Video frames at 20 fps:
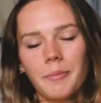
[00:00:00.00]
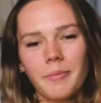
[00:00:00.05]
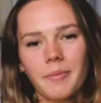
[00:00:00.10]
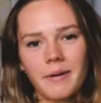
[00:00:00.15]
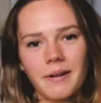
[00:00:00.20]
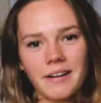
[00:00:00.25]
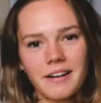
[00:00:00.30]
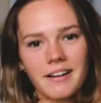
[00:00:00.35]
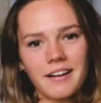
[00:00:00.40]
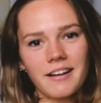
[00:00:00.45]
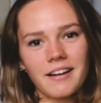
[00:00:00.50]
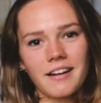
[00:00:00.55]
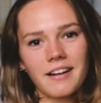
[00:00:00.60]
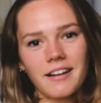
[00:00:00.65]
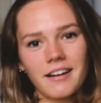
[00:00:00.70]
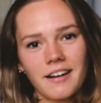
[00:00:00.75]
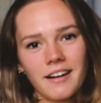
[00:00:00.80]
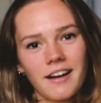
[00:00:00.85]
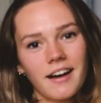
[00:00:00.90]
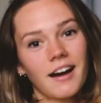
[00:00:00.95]

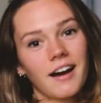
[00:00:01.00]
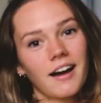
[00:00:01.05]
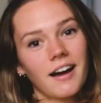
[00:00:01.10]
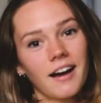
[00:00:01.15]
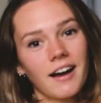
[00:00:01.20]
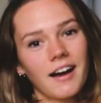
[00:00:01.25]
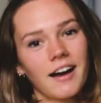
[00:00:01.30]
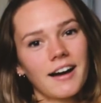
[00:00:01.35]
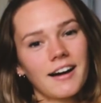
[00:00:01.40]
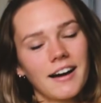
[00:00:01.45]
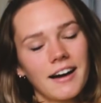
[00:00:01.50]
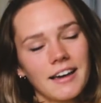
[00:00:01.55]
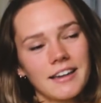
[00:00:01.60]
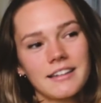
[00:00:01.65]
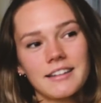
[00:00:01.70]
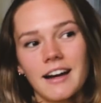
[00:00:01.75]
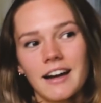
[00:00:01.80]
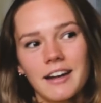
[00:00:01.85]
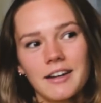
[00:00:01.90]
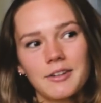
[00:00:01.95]
but I
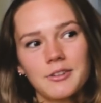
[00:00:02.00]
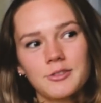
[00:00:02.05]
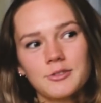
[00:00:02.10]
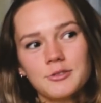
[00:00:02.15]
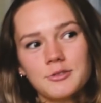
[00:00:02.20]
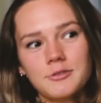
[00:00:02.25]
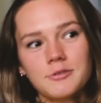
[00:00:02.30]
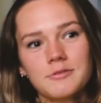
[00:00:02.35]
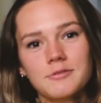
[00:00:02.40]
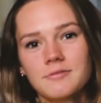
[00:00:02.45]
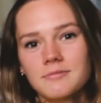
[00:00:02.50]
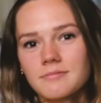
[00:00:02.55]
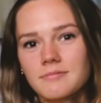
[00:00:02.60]
kind of